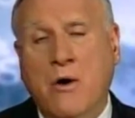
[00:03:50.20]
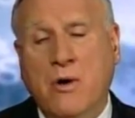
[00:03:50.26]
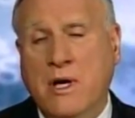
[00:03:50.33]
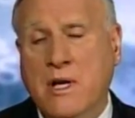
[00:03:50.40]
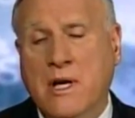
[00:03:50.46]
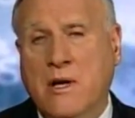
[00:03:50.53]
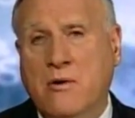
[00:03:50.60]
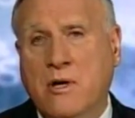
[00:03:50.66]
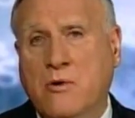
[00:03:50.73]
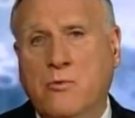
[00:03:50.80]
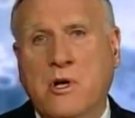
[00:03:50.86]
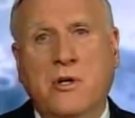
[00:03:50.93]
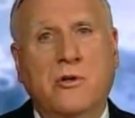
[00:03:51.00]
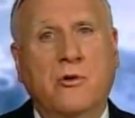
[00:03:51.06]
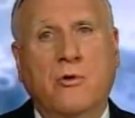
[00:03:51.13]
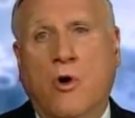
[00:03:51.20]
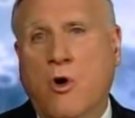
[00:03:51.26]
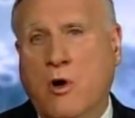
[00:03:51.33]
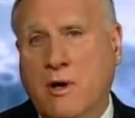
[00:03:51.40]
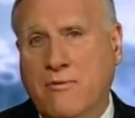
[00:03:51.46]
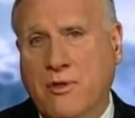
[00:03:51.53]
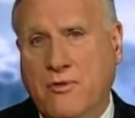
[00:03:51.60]
How can Harry Reid do
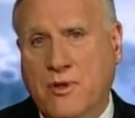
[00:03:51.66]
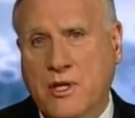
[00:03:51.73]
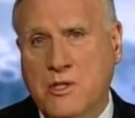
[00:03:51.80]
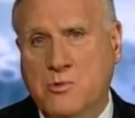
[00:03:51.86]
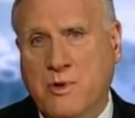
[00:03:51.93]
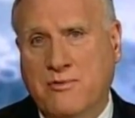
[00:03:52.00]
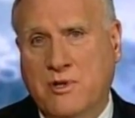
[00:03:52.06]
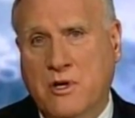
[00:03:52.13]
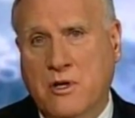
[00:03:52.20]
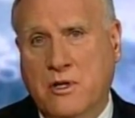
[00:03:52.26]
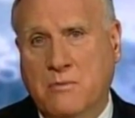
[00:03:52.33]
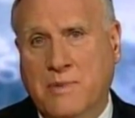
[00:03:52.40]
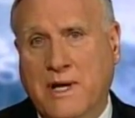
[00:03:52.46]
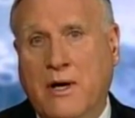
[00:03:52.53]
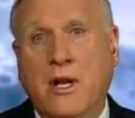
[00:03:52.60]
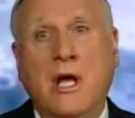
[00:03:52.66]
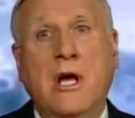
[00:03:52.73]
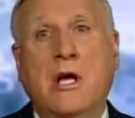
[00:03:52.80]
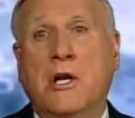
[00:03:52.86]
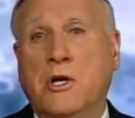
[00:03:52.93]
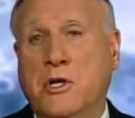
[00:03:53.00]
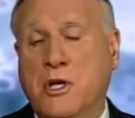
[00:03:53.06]
all of the things we've talked about,
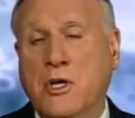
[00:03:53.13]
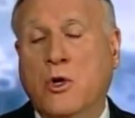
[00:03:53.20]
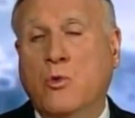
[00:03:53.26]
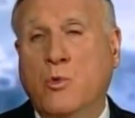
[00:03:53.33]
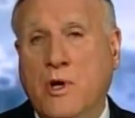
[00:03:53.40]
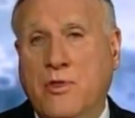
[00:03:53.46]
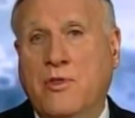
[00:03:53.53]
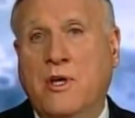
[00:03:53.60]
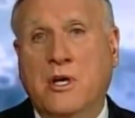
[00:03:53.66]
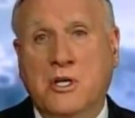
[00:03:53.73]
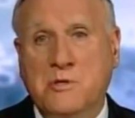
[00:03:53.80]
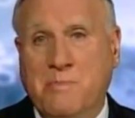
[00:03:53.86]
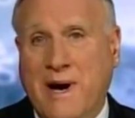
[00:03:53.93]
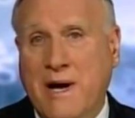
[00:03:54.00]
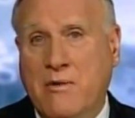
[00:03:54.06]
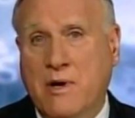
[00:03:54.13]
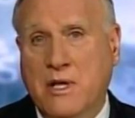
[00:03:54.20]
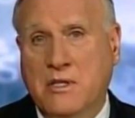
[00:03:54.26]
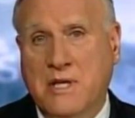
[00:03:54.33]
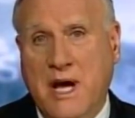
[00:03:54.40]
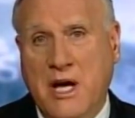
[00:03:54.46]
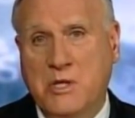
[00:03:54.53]
deal with the
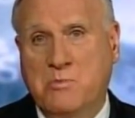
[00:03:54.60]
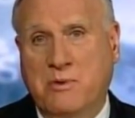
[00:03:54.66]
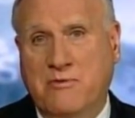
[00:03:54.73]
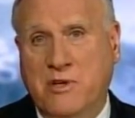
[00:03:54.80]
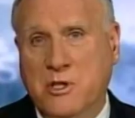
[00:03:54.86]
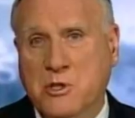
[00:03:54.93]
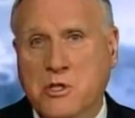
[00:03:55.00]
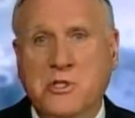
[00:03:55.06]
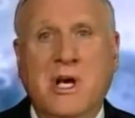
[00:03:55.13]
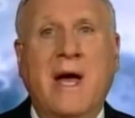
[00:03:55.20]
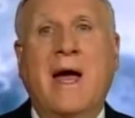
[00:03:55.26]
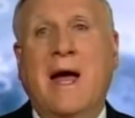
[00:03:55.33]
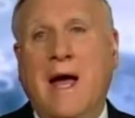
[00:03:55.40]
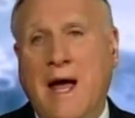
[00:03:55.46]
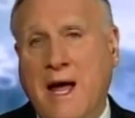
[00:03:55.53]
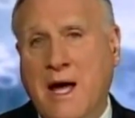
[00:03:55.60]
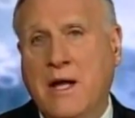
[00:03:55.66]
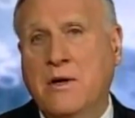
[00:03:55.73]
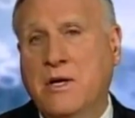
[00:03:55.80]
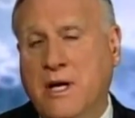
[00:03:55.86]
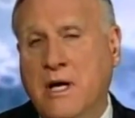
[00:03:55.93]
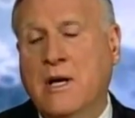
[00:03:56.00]
expiring tax provisions,
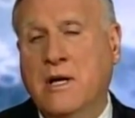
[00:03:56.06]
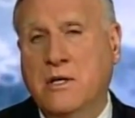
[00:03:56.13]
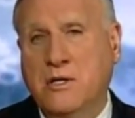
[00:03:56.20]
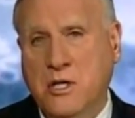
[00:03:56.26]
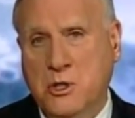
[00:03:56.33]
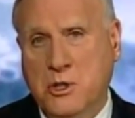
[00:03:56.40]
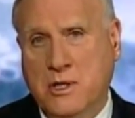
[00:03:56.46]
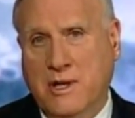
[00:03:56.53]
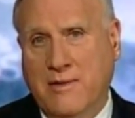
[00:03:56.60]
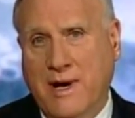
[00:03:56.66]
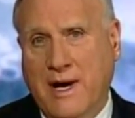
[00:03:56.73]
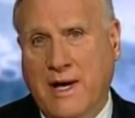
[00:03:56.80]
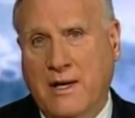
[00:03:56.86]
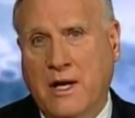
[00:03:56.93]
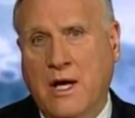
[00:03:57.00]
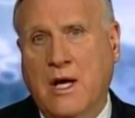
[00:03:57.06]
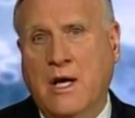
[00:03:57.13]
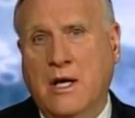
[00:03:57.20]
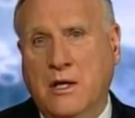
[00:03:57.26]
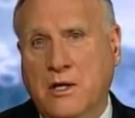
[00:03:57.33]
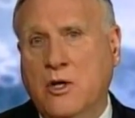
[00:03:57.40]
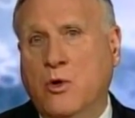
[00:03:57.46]
and in addition to that,
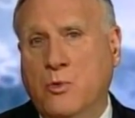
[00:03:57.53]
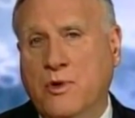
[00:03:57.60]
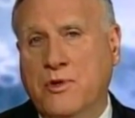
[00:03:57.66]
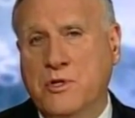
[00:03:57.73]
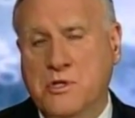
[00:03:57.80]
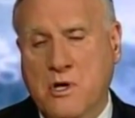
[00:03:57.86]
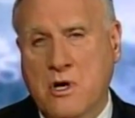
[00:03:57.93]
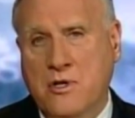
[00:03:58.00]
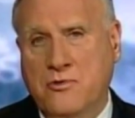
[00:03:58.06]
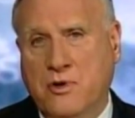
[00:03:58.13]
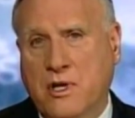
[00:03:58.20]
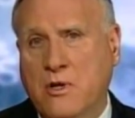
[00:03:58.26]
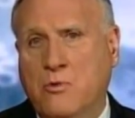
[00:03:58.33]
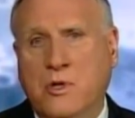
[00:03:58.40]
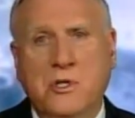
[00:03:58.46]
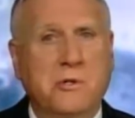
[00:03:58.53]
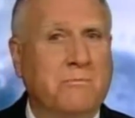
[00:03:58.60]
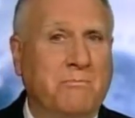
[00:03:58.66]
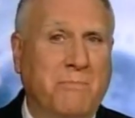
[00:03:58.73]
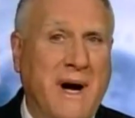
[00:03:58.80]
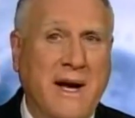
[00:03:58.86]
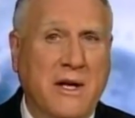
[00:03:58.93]
deal with the START treaty,
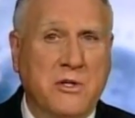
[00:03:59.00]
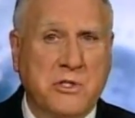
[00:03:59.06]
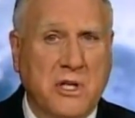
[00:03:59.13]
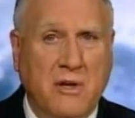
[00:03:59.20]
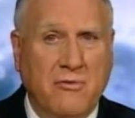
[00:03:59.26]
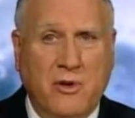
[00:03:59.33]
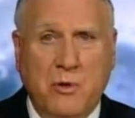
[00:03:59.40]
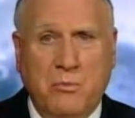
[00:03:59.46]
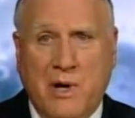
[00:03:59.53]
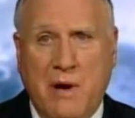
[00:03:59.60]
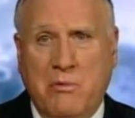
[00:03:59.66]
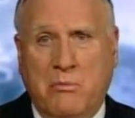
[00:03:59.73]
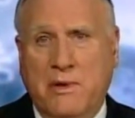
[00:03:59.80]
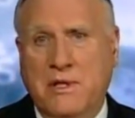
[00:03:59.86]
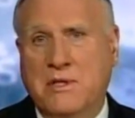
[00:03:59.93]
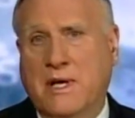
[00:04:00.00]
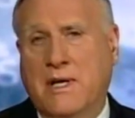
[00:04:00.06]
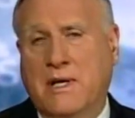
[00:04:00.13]
which by itself could probably